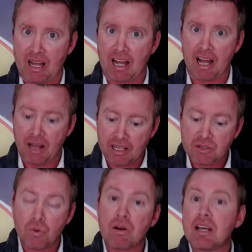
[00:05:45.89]
I
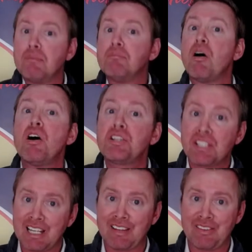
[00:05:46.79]
draw
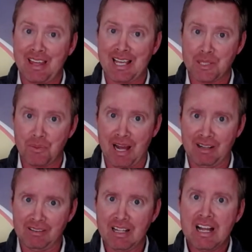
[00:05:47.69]
emotion in there as well.